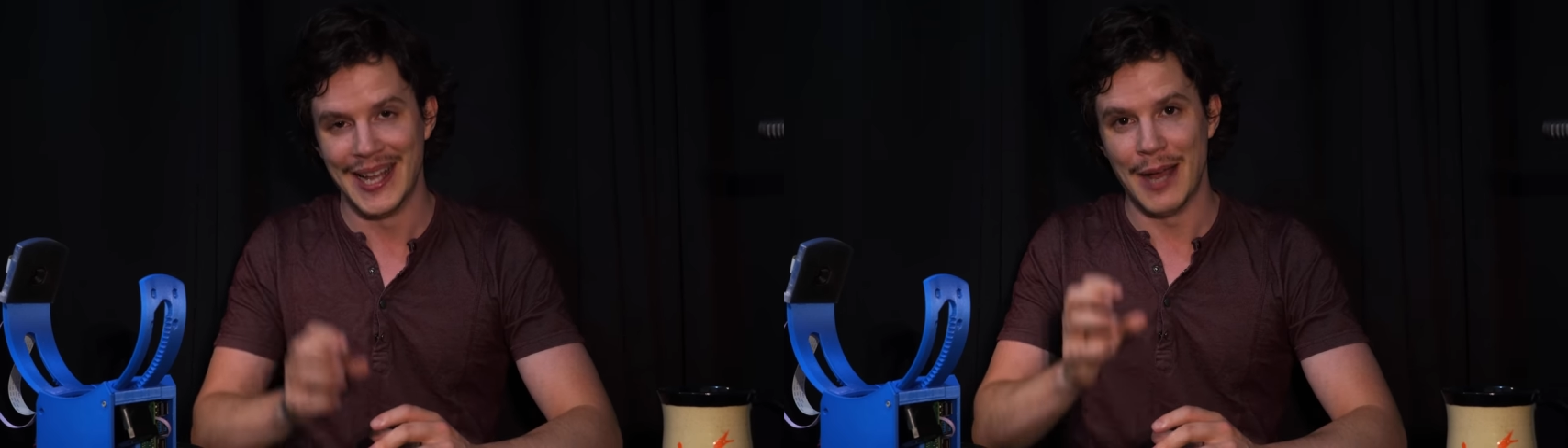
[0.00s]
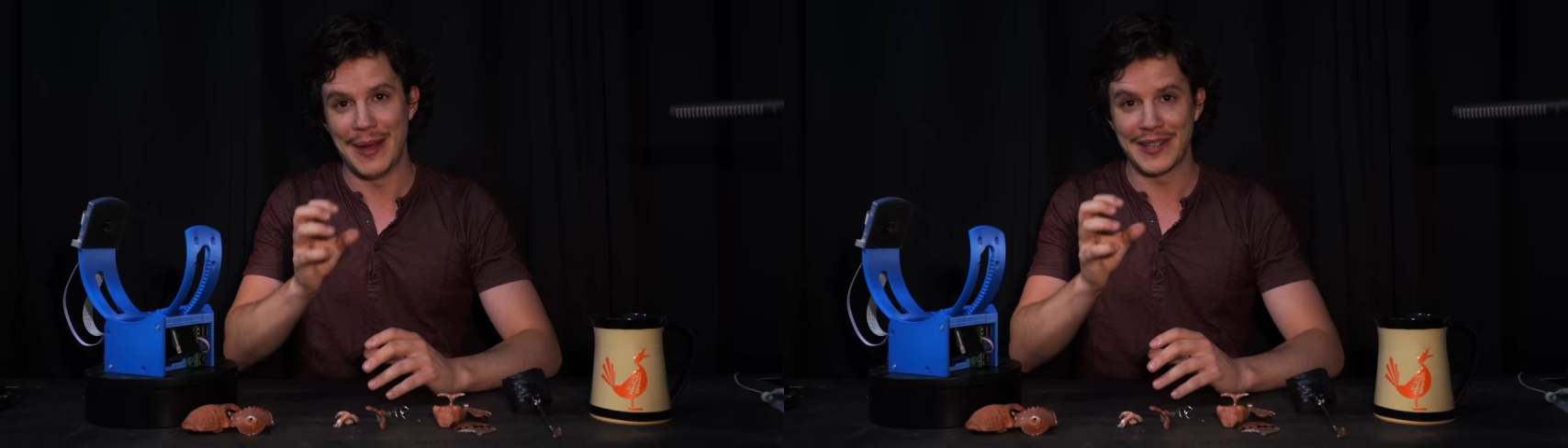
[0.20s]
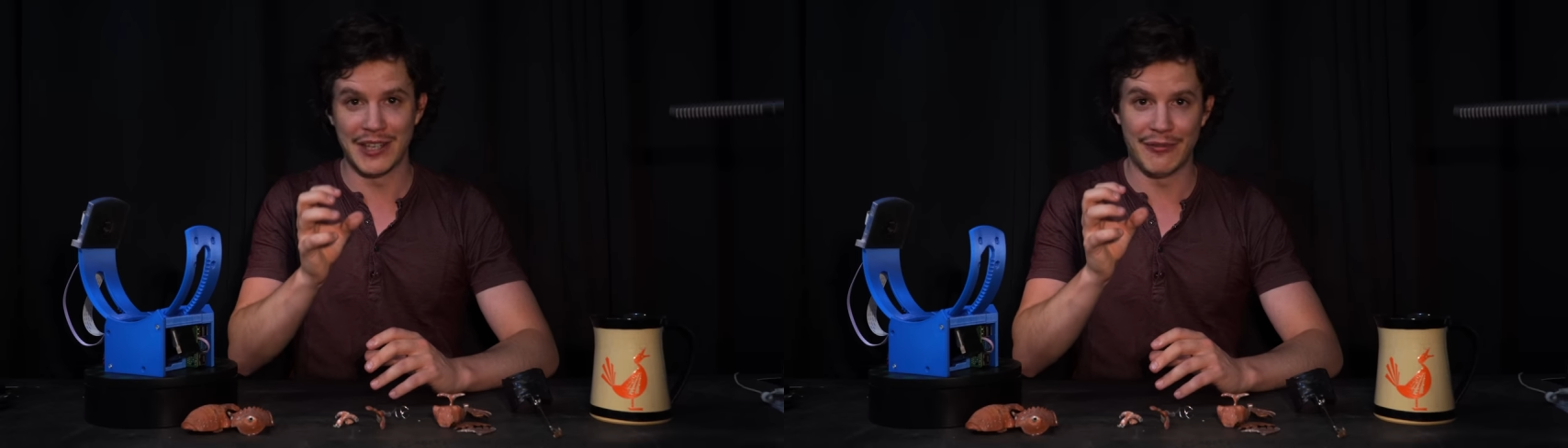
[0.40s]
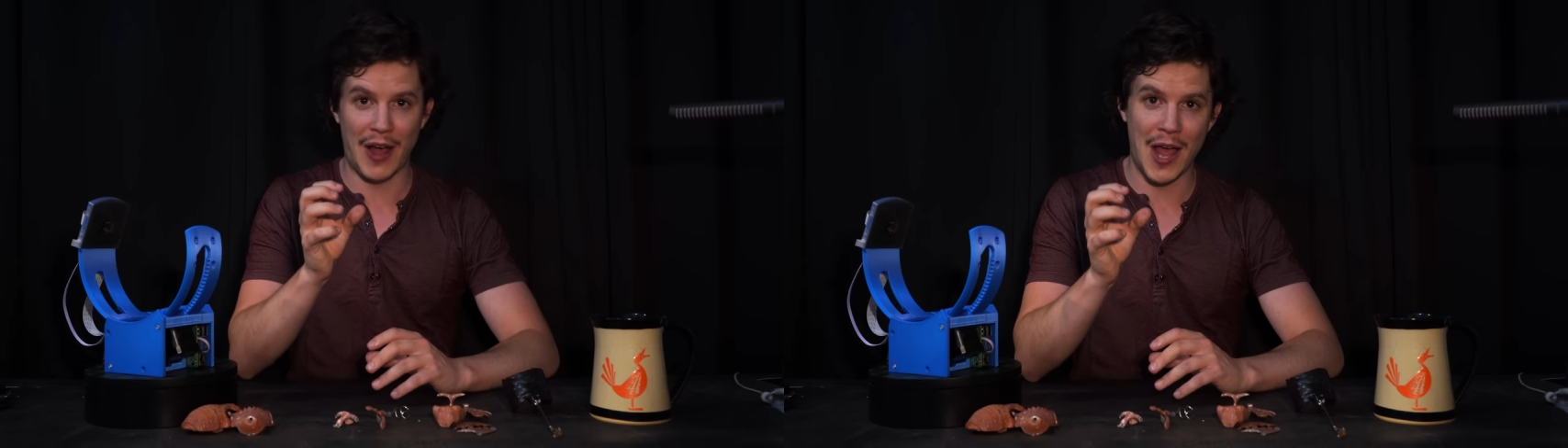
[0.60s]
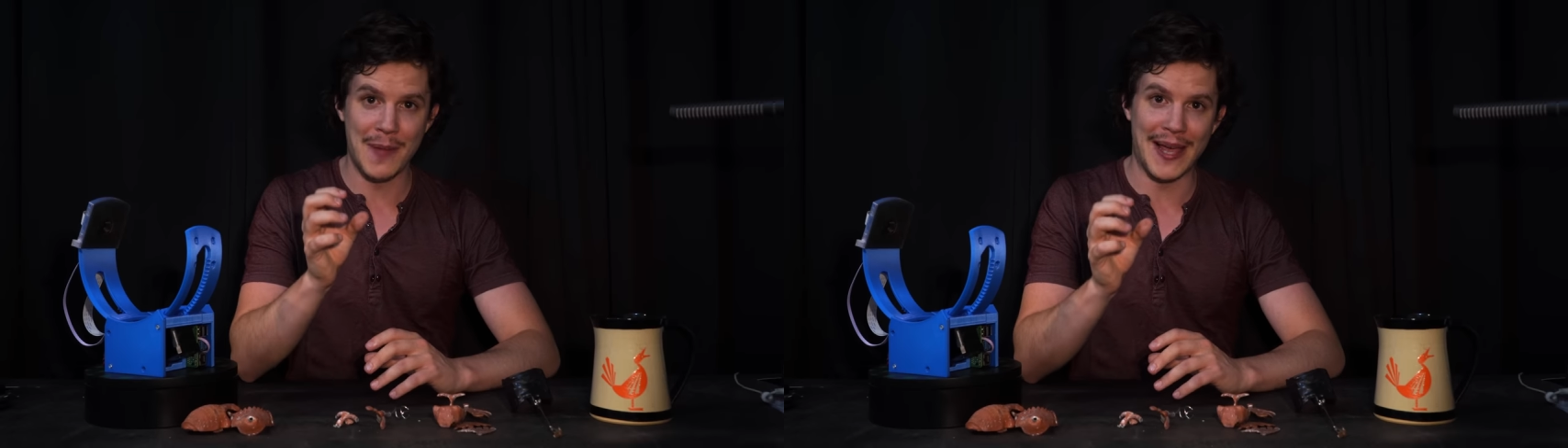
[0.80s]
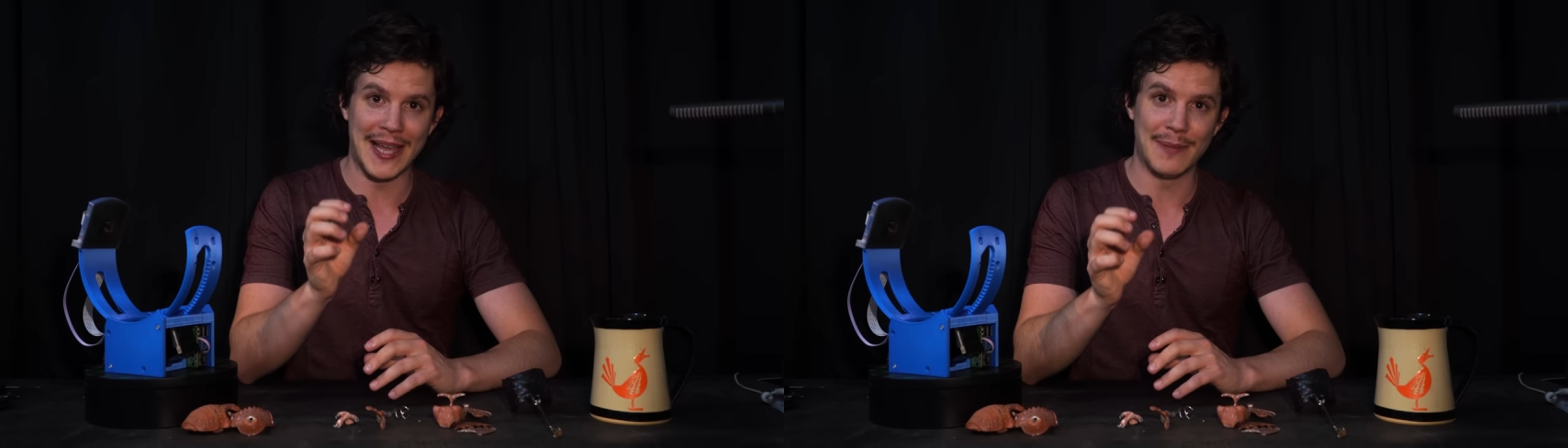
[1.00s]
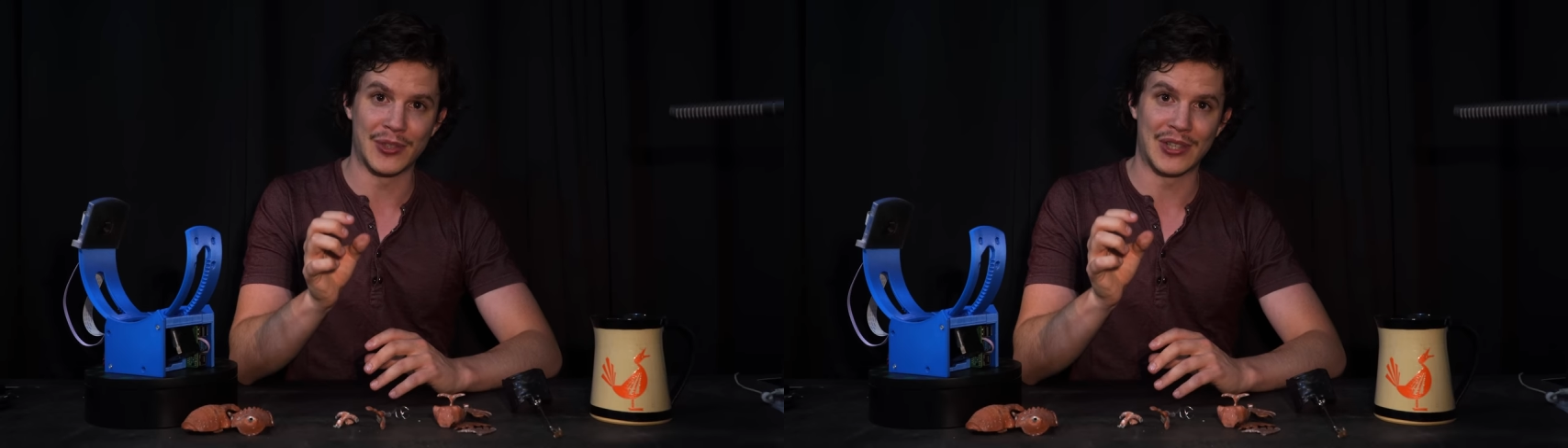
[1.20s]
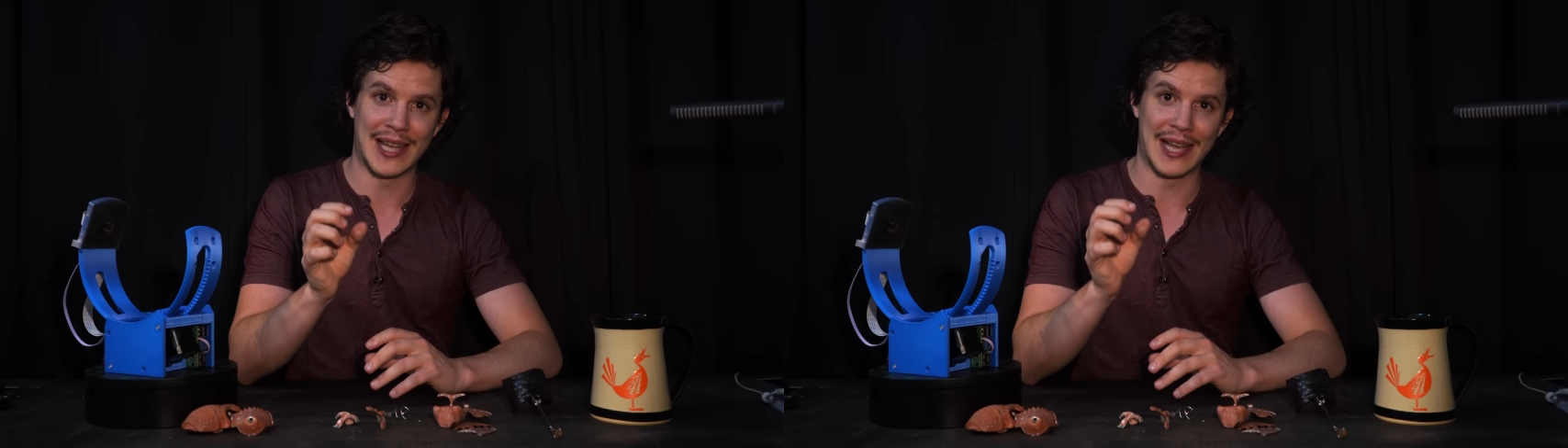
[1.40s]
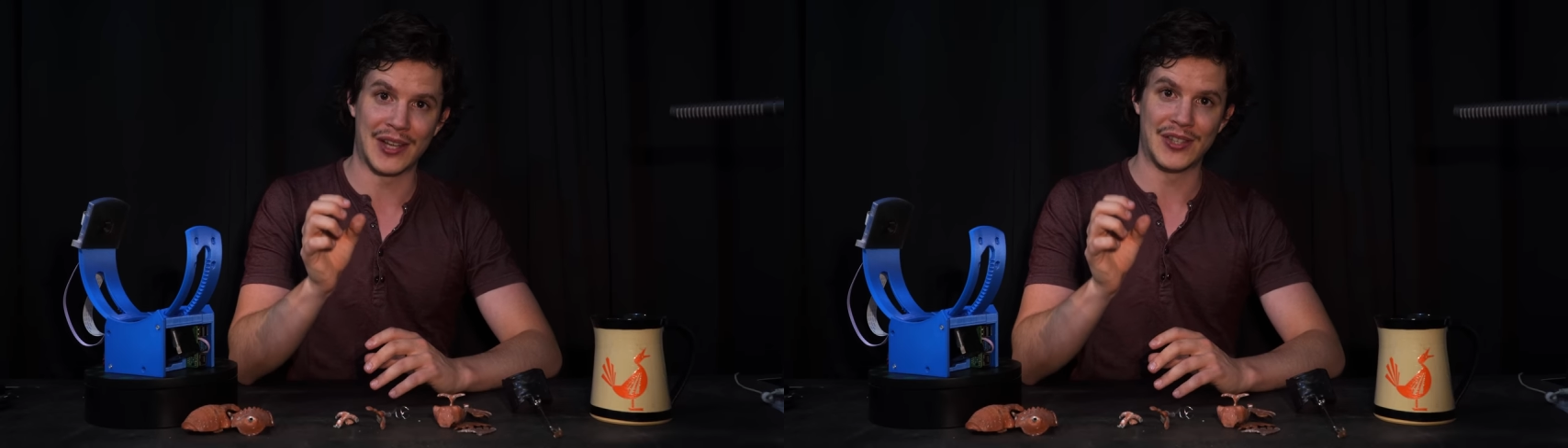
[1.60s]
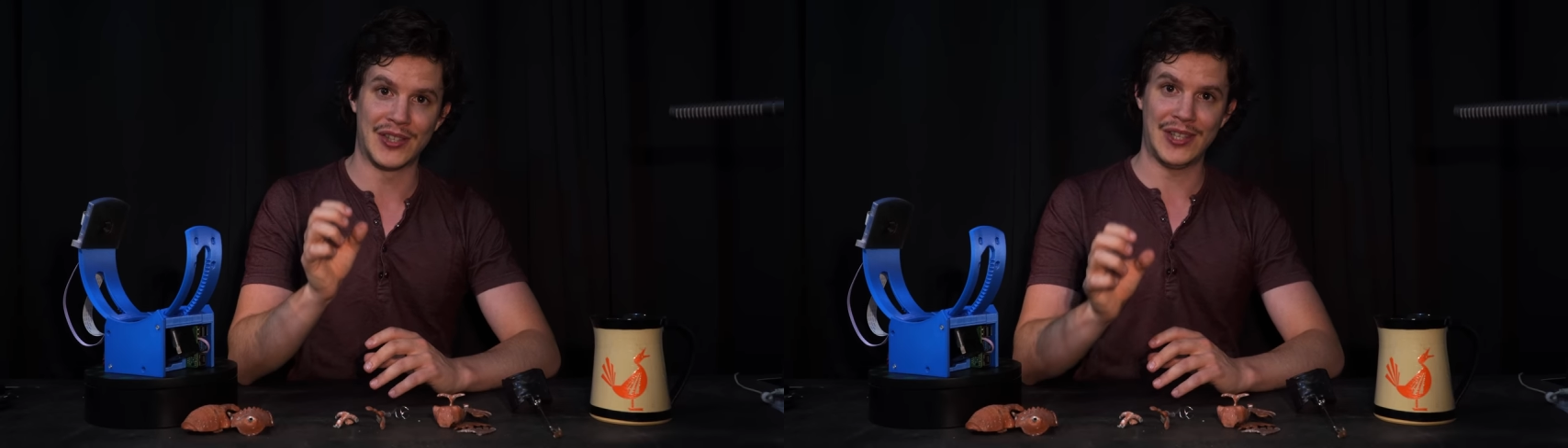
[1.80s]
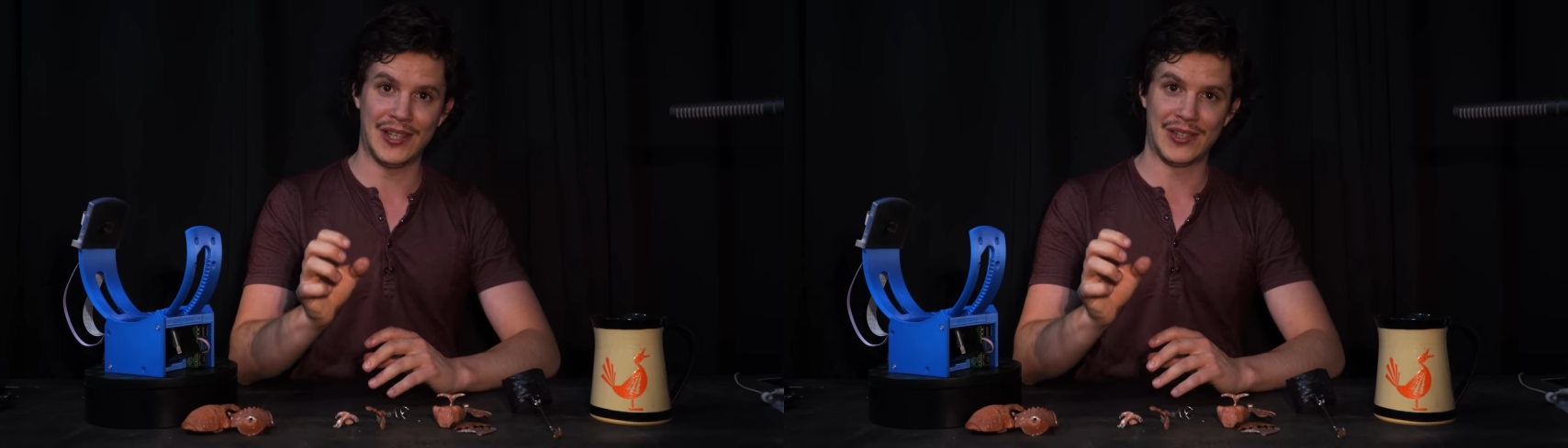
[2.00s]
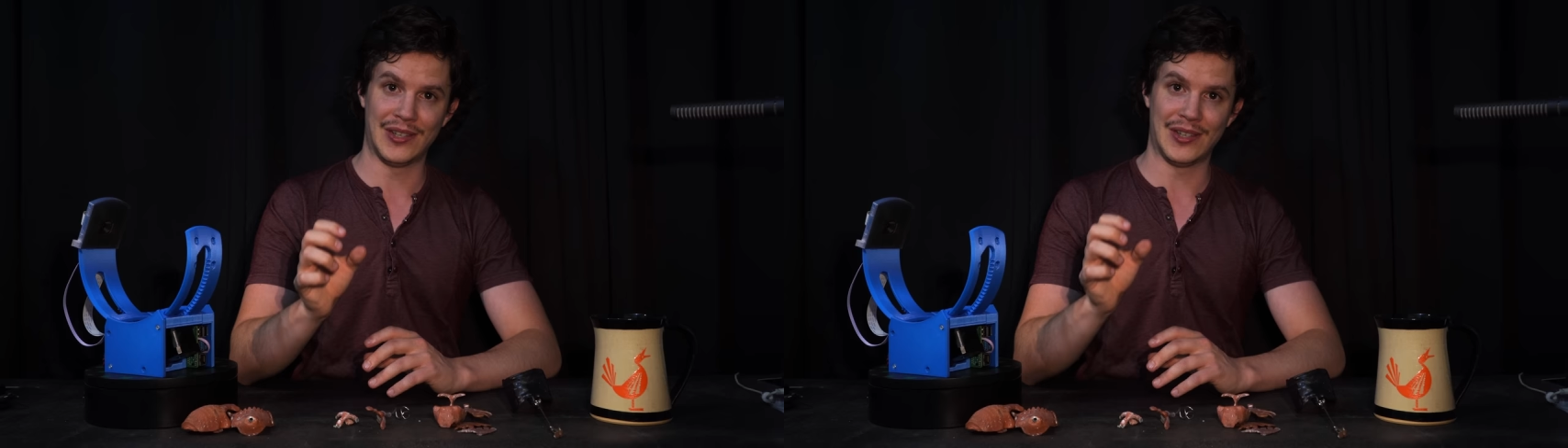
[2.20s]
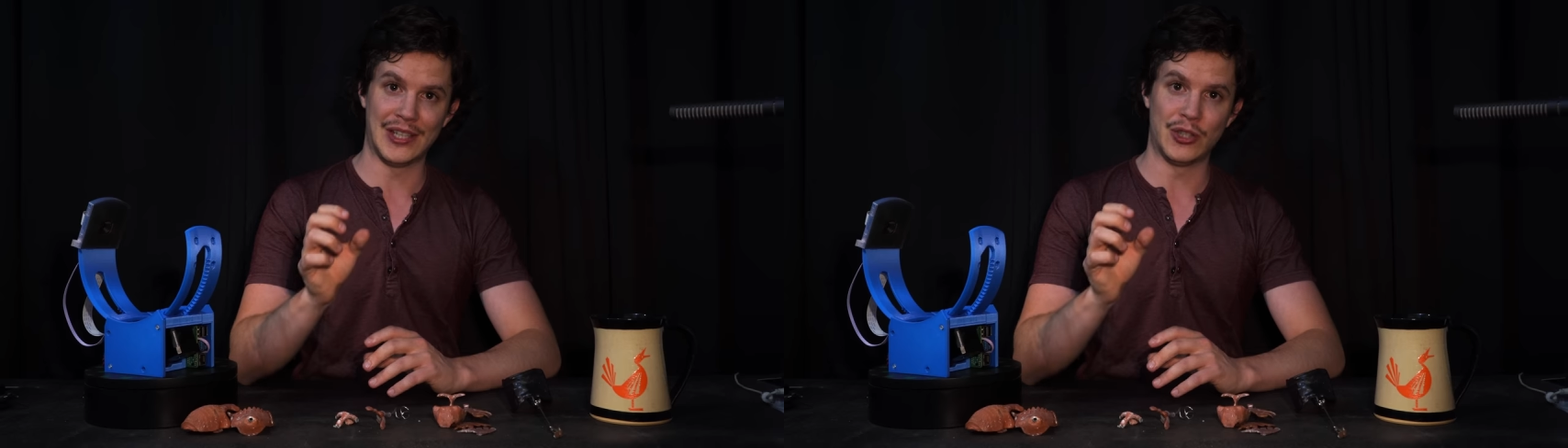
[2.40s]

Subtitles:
imagine if I'm able to get consistently